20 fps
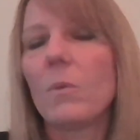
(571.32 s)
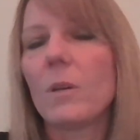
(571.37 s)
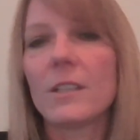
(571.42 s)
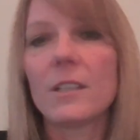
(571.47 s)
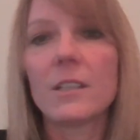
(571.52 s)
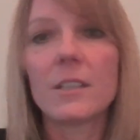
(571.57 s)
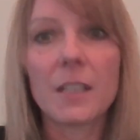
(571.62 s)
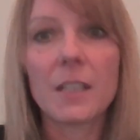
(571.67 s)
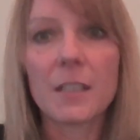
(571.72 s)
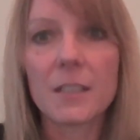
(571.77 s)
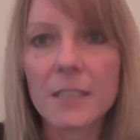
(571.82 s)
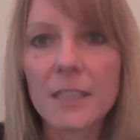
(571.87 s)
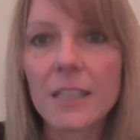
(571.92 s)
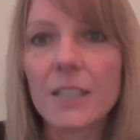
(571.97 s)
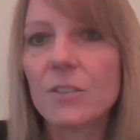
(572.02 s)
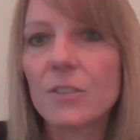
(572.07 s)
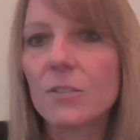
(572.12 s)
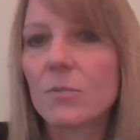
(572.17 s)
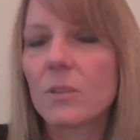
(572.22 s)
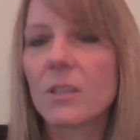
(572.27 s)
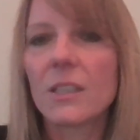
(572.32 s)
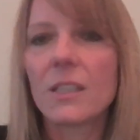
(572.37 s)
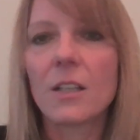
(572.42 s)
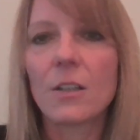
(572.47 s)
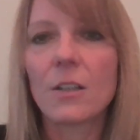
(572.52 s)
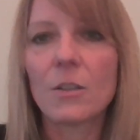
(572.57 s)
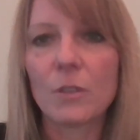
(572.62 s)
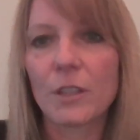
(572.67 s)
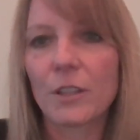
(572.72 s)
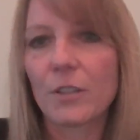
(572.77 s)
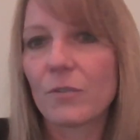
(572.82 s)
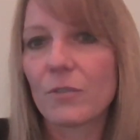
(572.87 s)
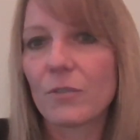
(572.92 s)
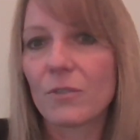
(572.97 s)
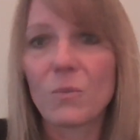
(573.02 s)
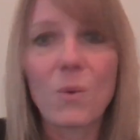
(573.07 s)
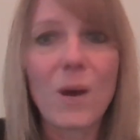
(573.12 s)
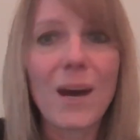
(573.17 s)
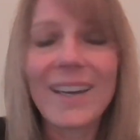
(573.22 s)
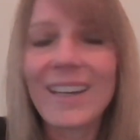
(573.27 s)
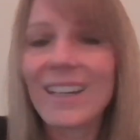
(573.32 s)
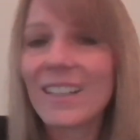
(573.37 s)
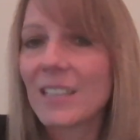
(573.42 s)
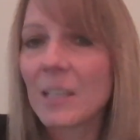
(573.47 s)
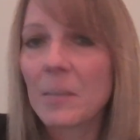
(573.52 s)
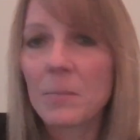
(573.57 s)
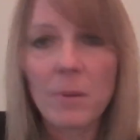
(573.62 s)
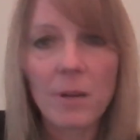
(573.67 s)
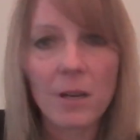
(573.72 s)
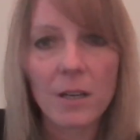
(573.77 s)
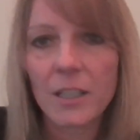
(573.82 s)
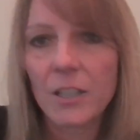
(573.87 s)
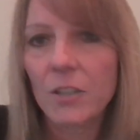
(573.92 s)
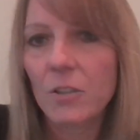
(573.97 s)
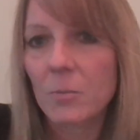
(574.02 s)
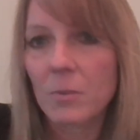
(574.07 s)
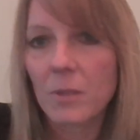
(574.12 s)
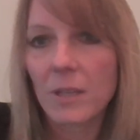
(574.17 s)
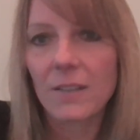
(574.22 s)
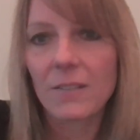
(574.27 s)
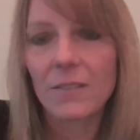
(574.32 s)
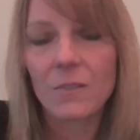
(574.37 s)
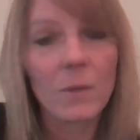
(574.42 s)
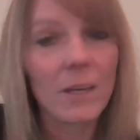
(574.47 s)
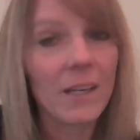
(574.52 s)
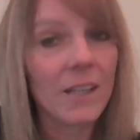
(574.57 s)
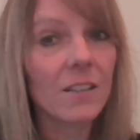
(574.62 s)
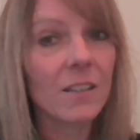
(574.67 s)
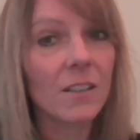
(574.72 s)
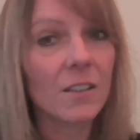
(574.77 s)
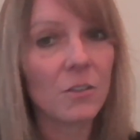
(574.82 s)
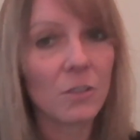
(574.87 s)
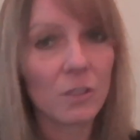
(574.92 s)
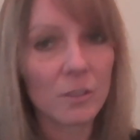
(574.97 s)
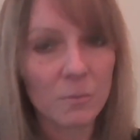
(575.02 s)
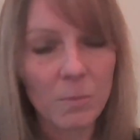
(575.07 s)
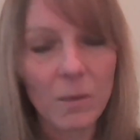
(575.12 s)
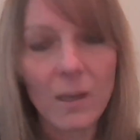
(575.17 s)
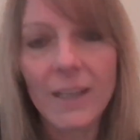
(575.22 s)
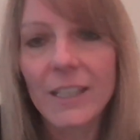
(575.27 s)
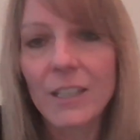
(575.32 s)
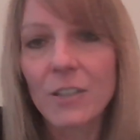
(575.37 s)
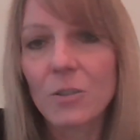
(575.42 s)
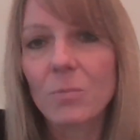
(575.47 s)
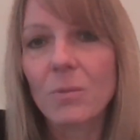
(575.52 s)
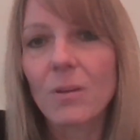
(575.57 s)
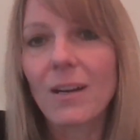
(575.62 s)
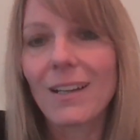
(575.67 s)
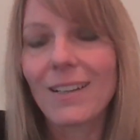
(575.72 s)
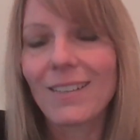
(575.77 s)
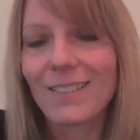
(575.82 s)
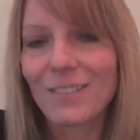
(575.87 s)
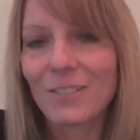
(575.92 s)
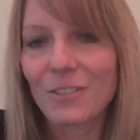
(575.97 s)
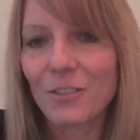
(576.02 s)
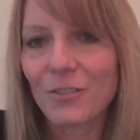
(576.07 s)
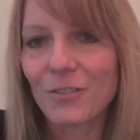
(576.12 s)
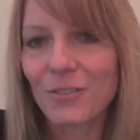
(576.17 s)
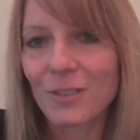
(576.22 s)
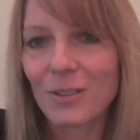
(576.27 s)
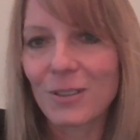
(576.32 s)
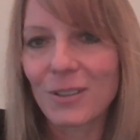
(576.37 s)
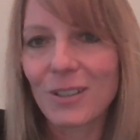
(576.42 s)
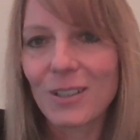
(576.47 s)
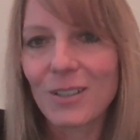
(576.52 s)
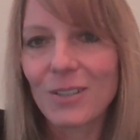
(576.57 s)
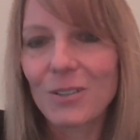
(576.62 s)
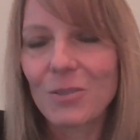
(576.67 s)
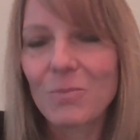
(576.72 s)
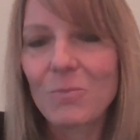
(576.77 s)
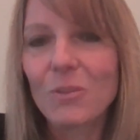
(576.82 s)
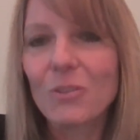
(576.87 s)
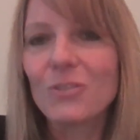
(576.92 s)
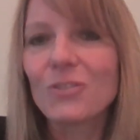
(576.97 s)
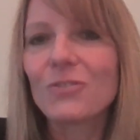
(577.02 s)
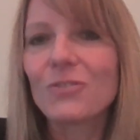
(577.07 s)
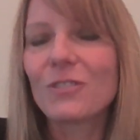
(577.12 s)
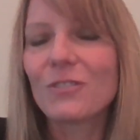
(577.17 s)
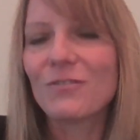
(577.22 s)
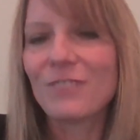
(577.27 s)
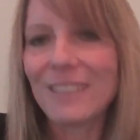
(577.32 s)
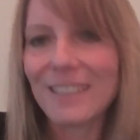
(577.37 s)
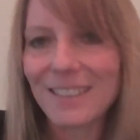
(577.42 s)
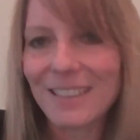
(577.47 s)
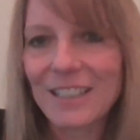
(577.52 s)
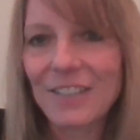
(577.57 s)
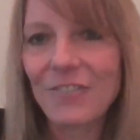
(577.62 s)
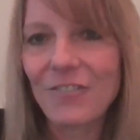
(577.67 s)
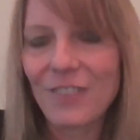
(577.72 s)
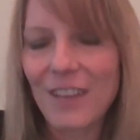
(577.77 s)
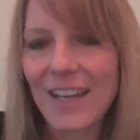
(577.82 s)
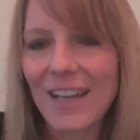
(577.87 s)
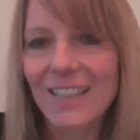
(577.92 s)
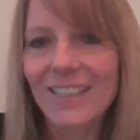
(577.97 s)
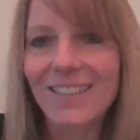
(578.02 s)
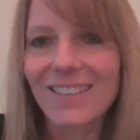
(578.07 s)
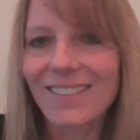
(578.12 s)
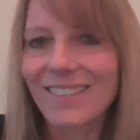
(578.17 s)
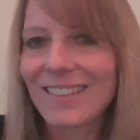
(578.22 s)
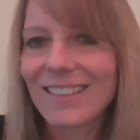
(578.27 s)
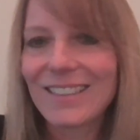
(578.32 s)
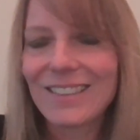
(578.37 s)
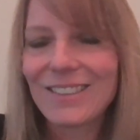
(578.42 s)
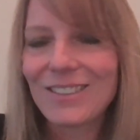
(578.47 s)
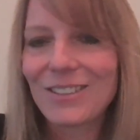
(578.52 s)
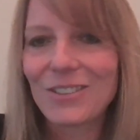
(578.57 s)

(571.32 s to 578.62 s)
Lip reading: What are their needs? What are they looking for? Why are they buying your brands? Why are they not buying your brands? Is often the most revealing facts.